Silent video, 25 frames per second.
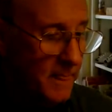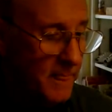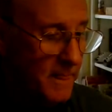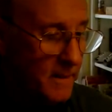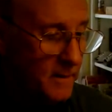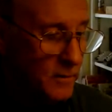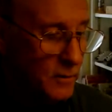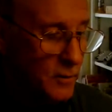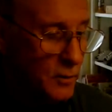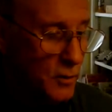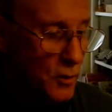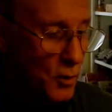
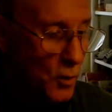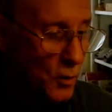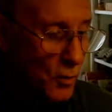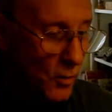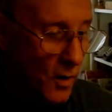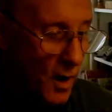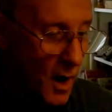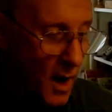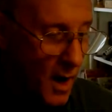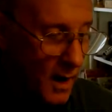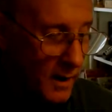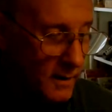
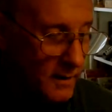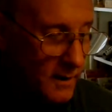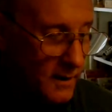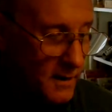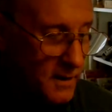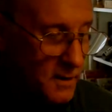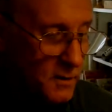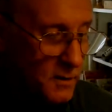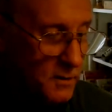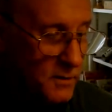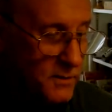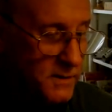
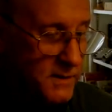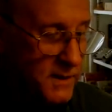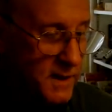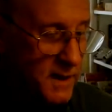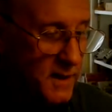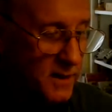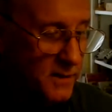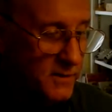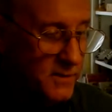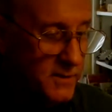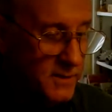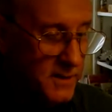neuroglial
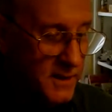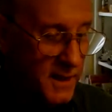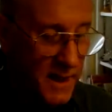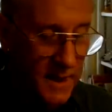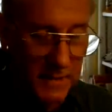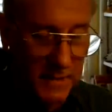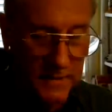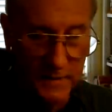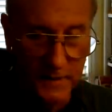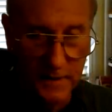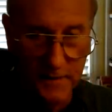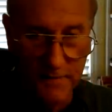cells can
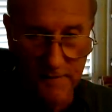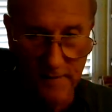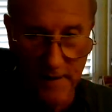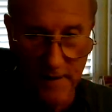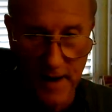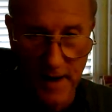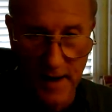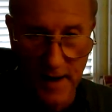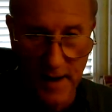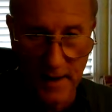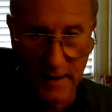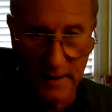
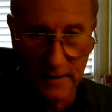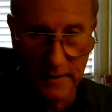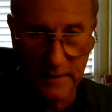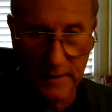divide.